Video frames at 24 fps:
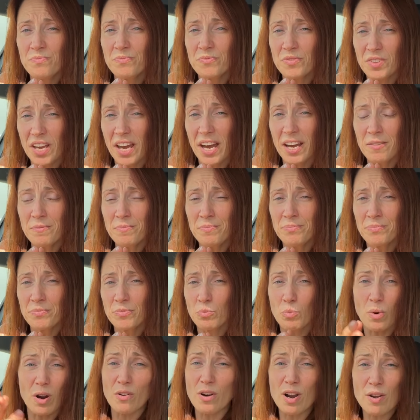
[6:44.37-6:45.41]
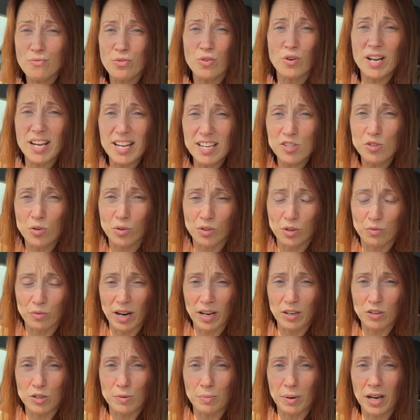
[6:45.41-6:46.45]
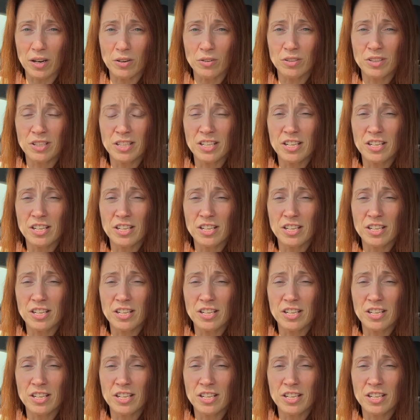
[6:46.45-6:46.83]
yeah, wherever it is on the roundabout,